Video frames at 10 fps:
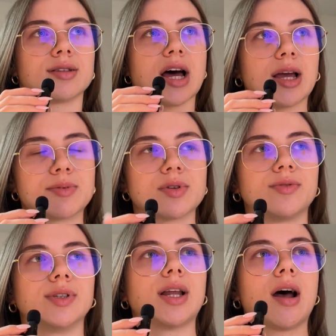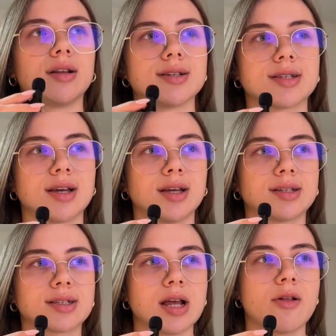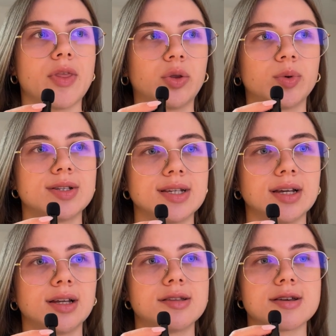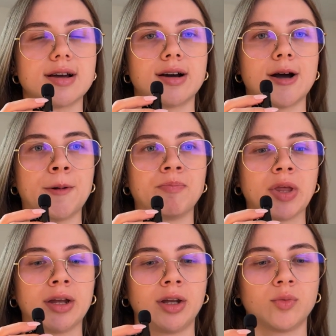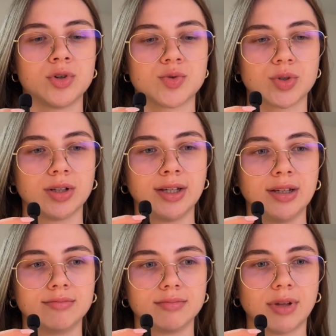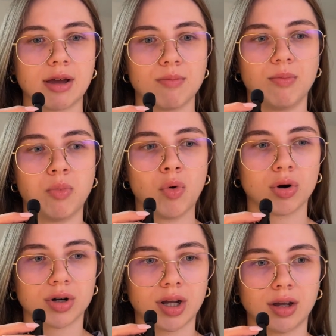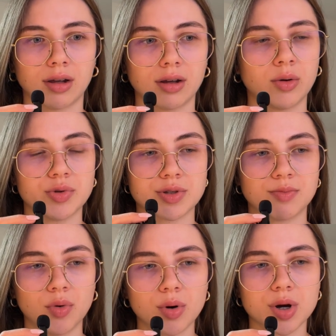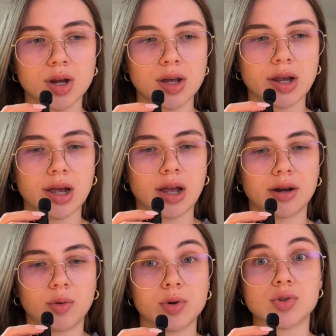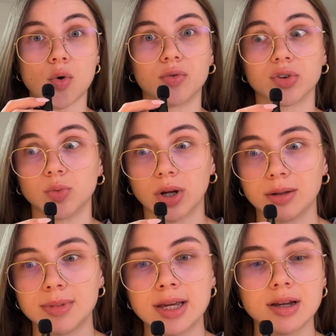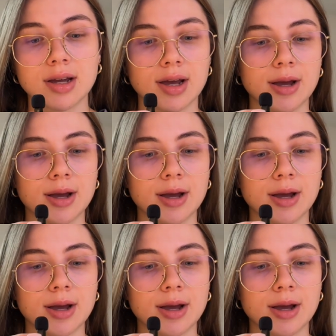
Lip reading: types of analysis that we did, and it was really like boring. It was boring and it was overwhelming.